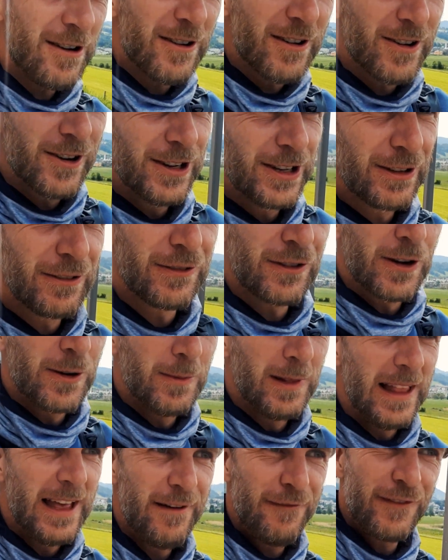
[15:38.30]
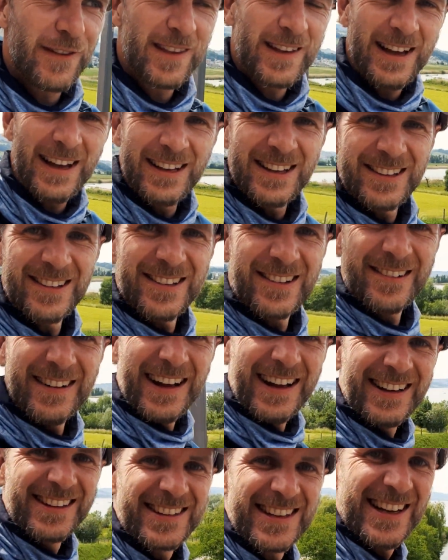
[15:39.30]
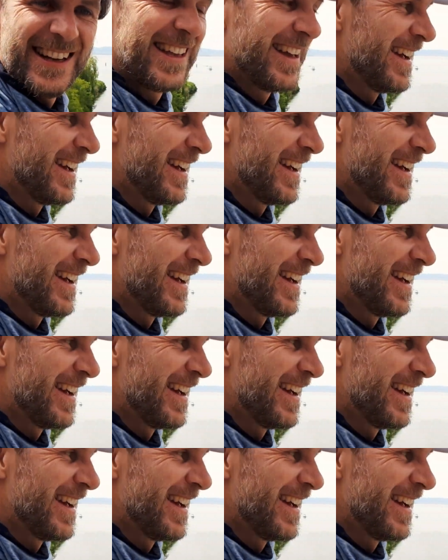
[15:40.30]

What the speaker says: going from left side to the right side.